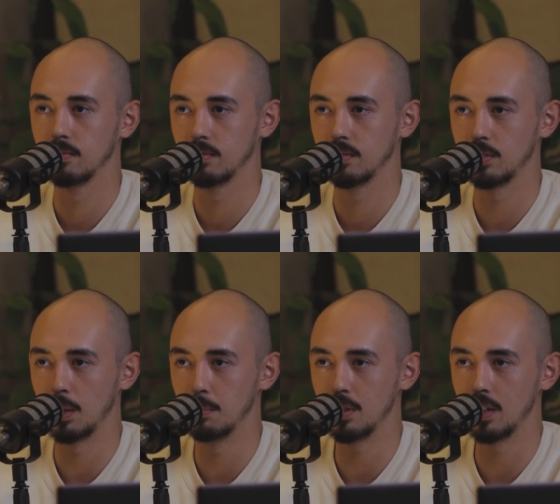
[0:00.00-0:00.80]
Same
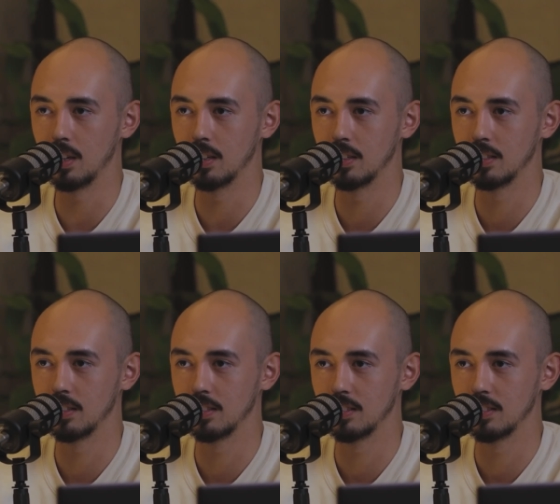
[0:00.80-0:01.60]
thing,
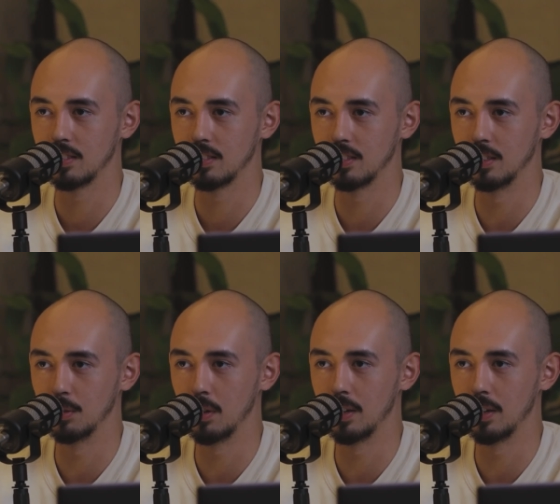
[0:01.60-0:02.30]
in a way.